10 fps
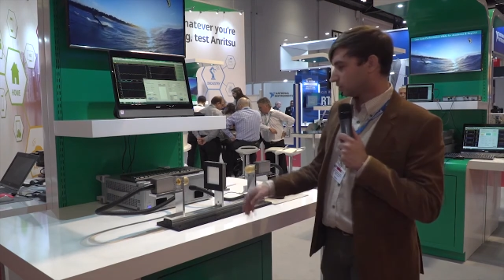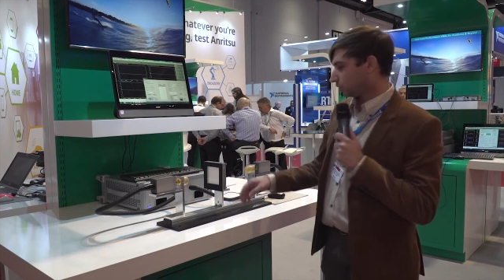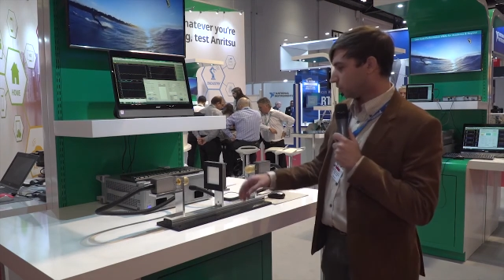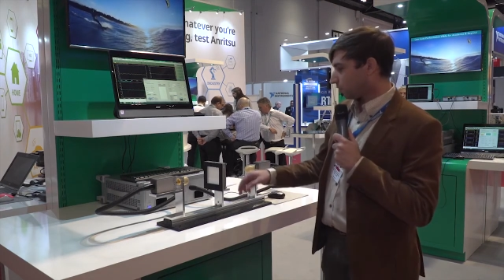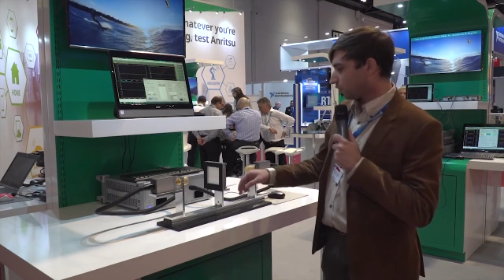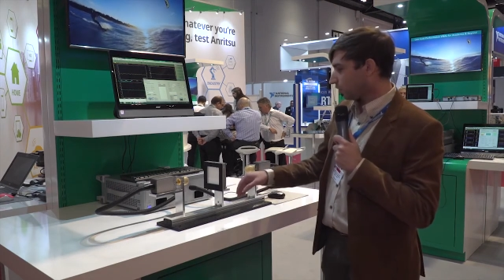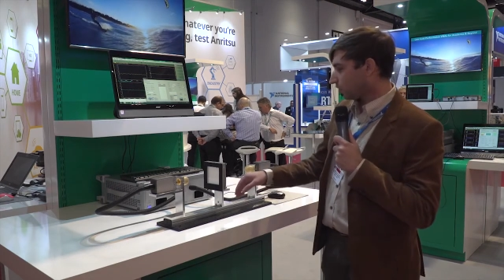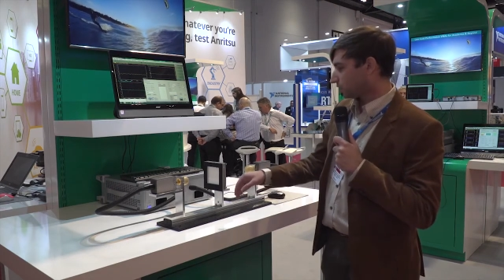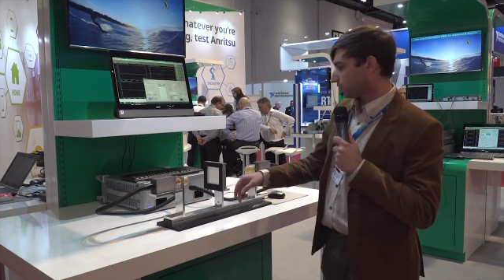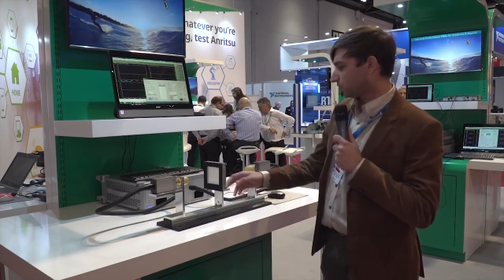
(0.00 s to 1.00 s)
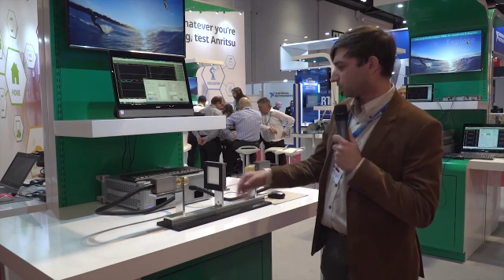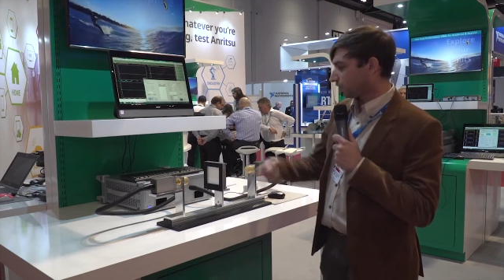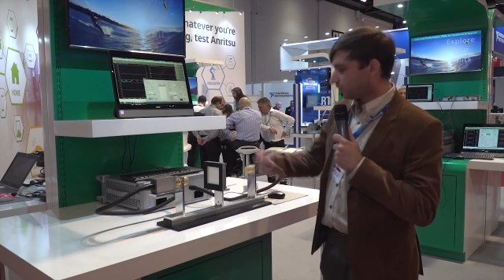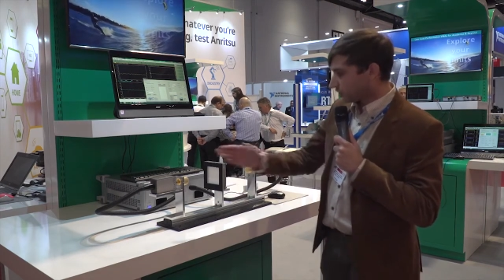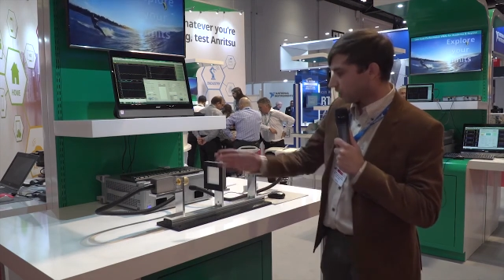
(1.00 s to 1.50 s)
to avoid and
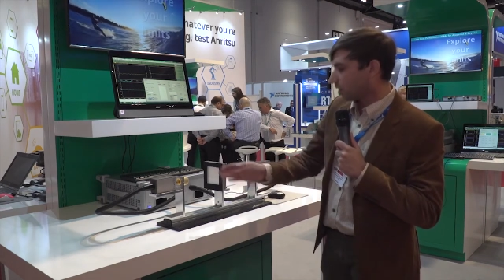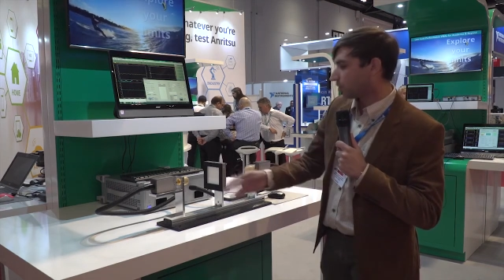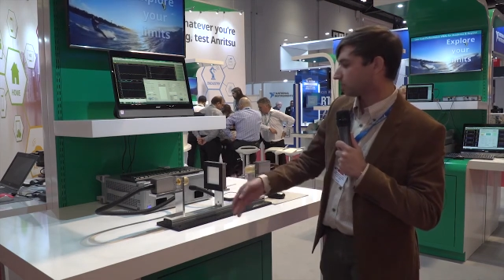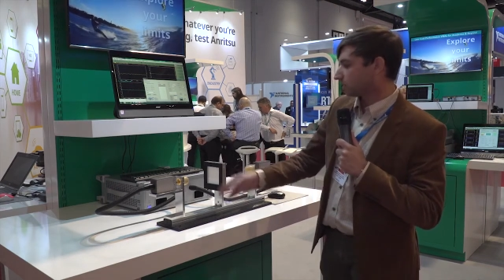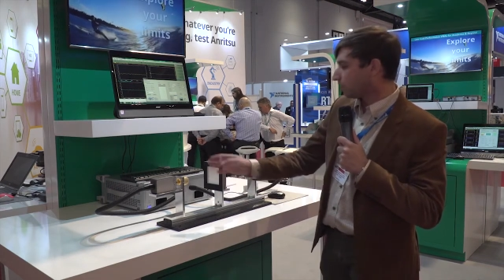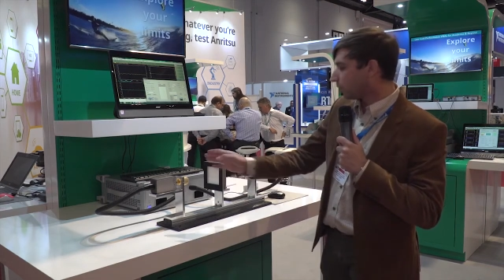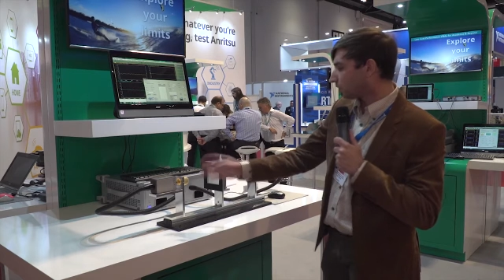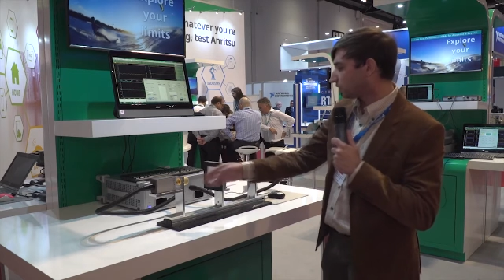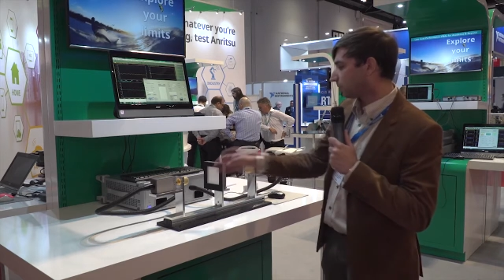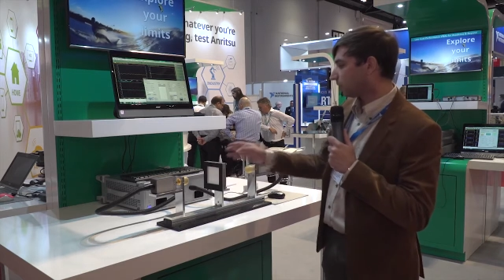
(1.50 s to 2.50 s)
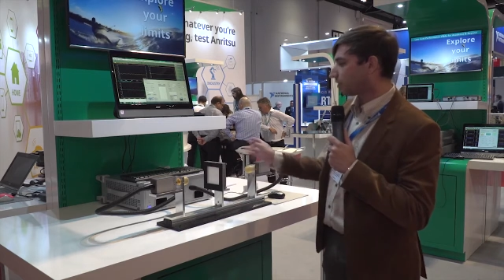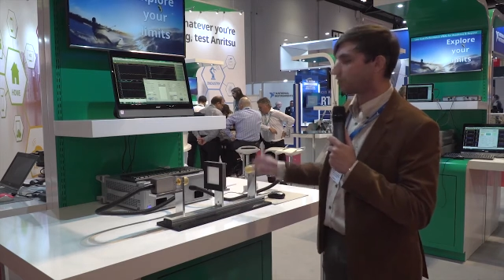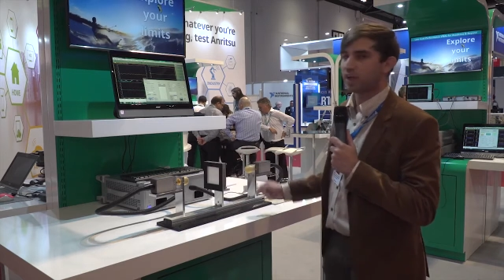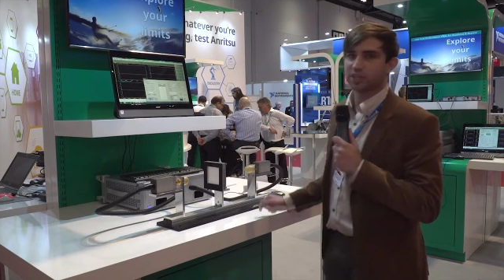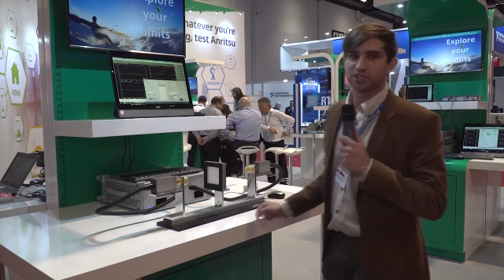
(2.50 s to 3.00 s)
filter out the multiple
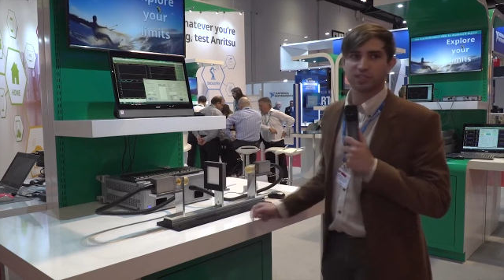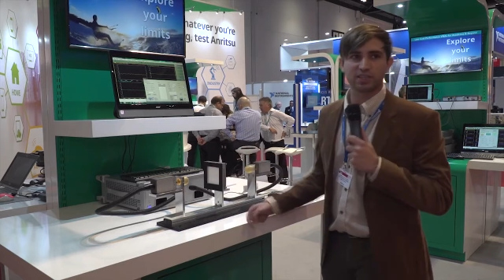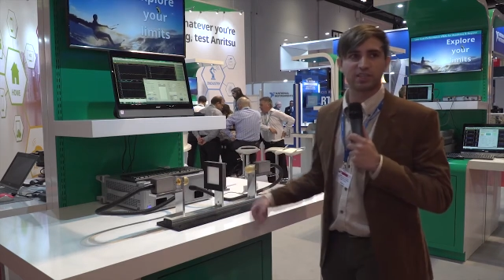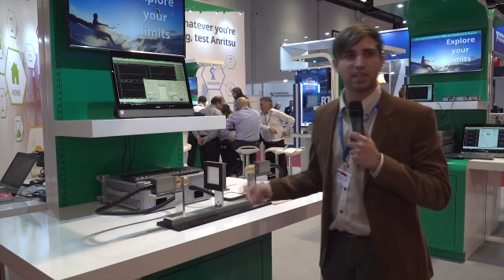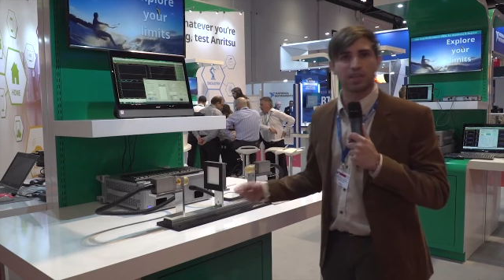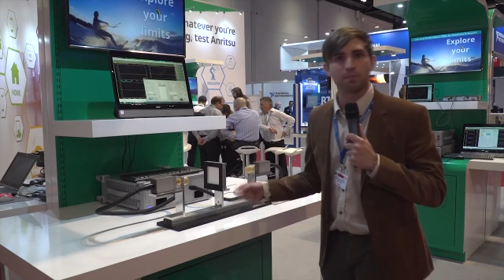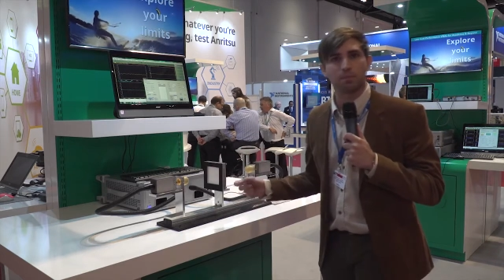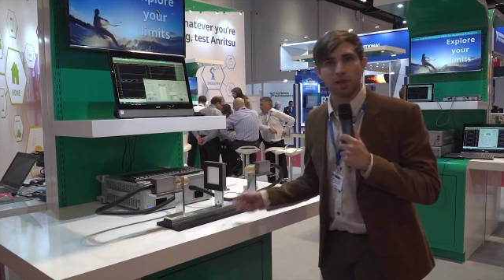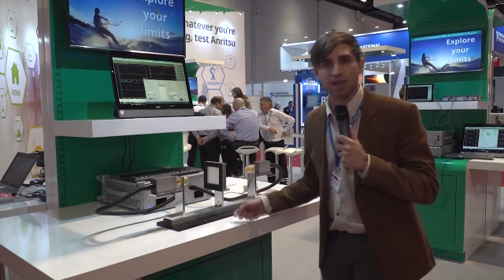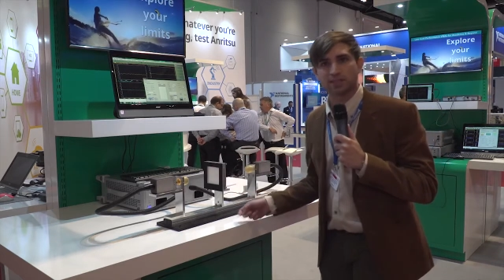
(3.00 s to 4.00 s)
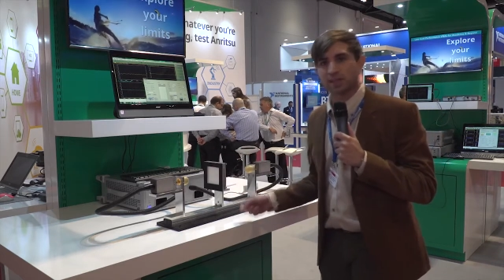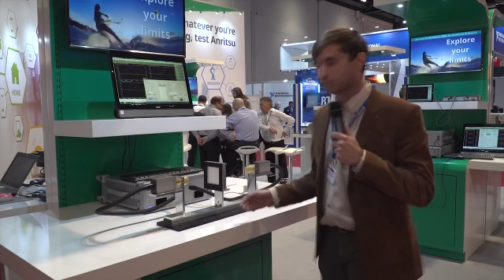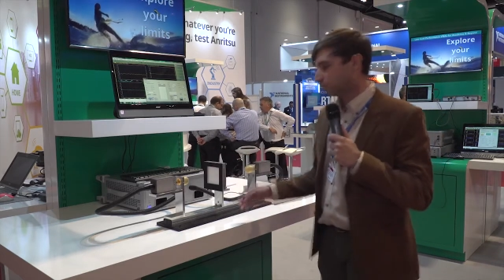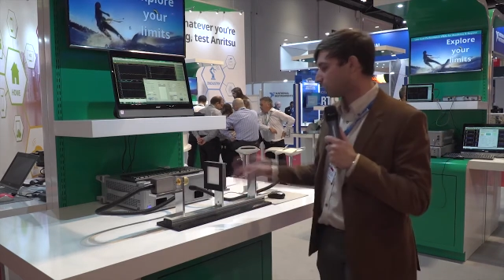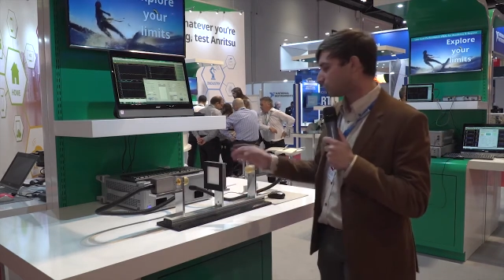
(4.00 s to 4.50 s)
reflections that are taking place
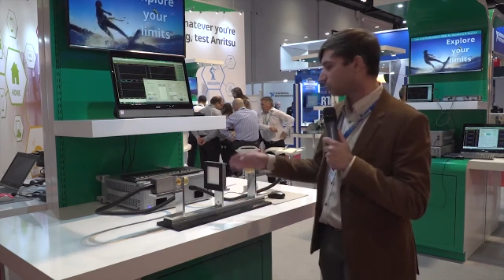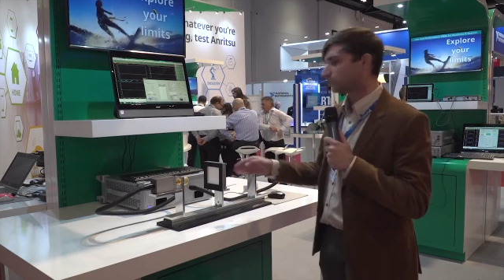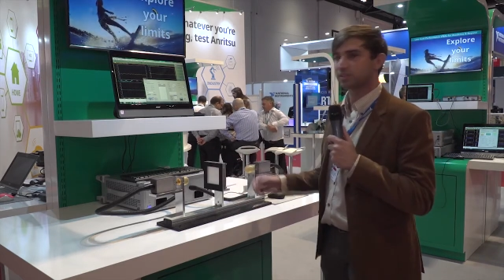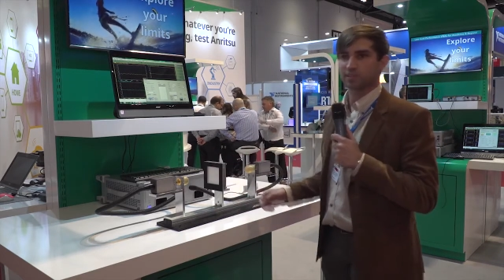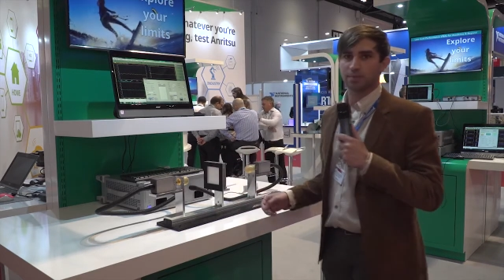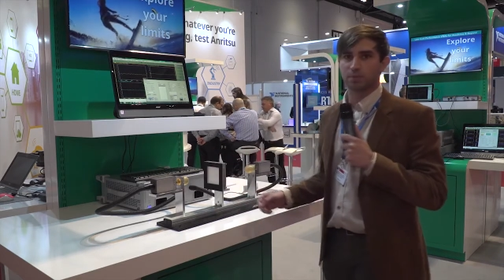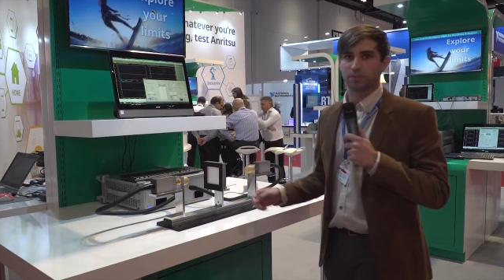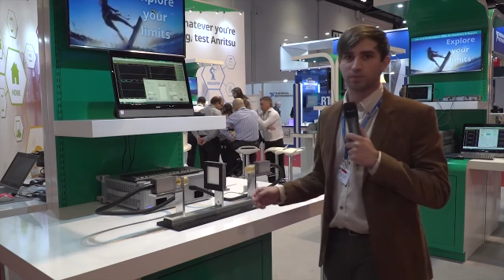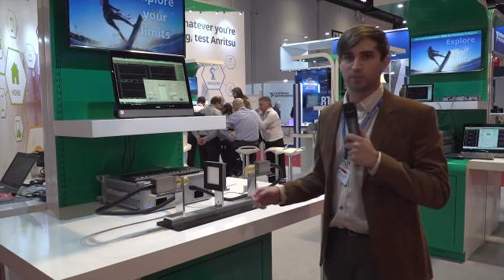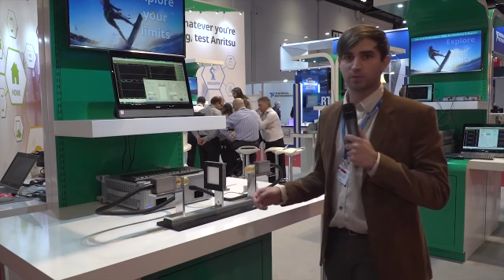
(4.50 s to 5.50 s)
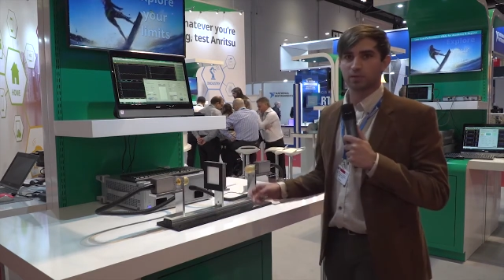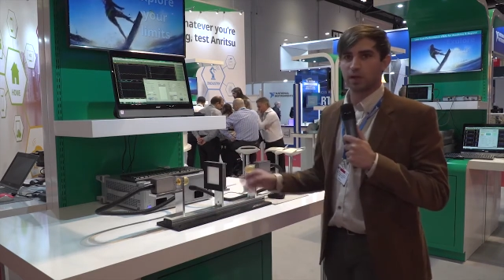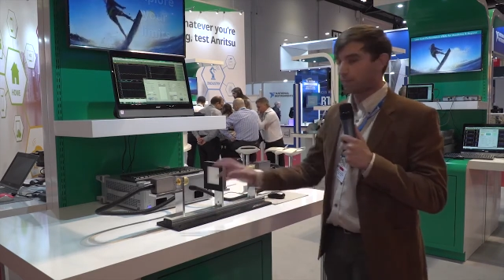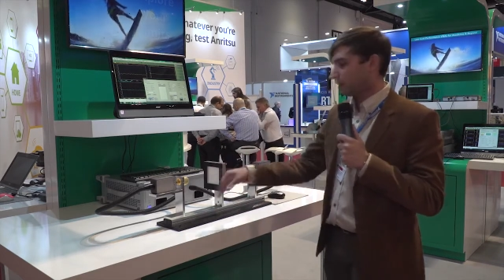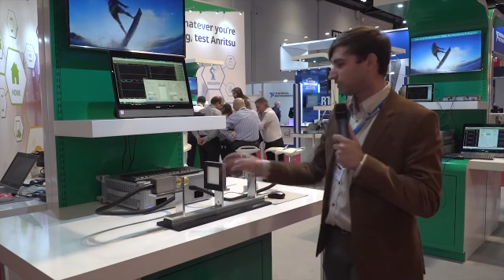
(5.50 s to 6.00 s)
after I introduce this sample,
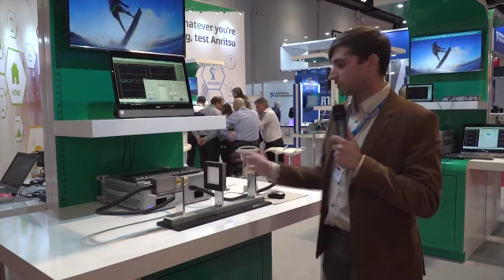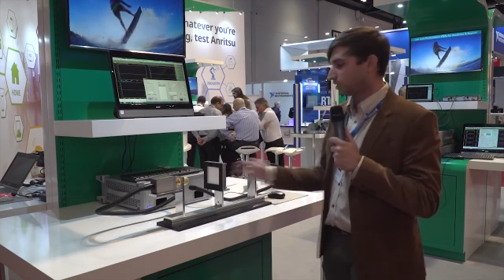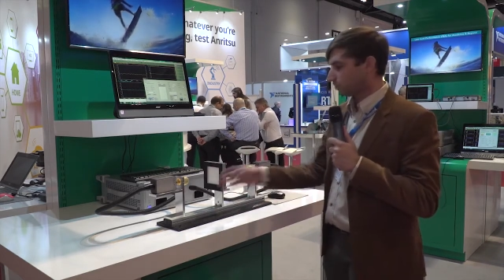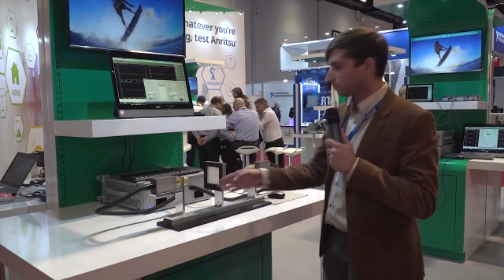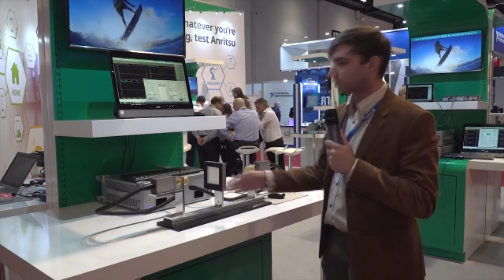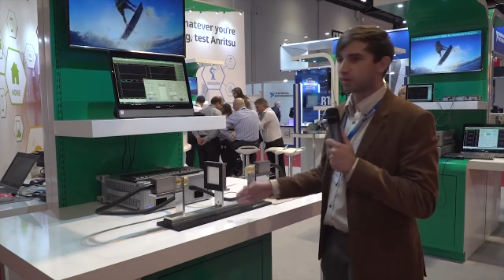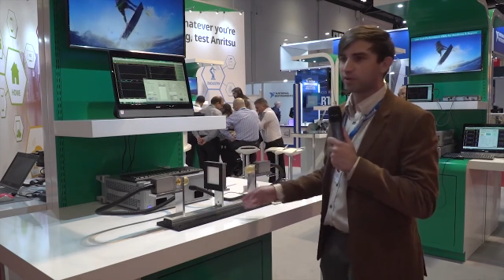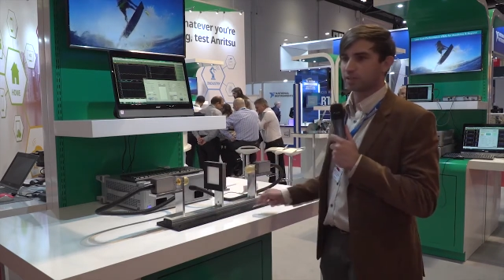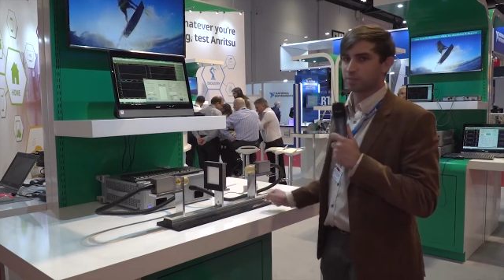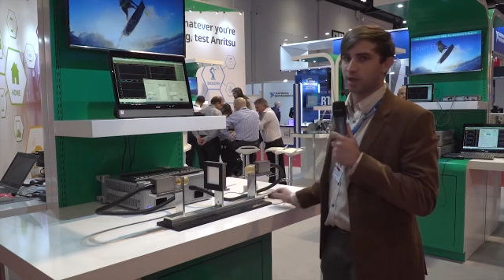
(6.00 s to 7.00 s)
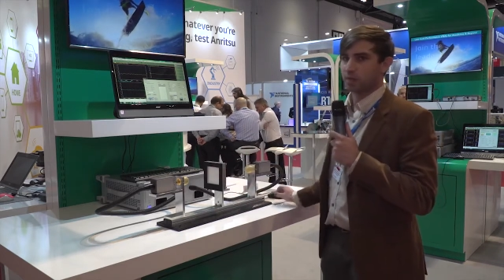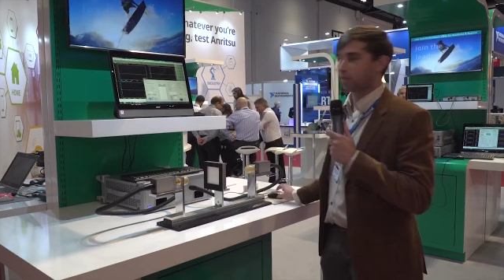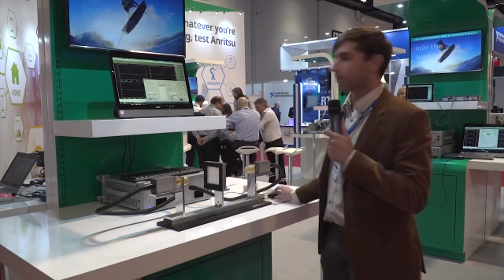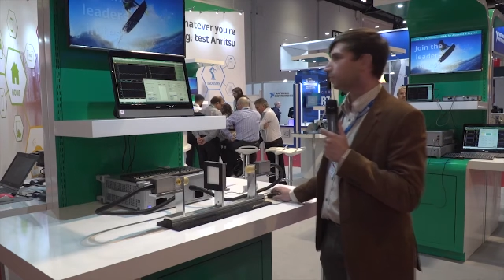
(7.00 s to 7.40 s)
apart from the direct path.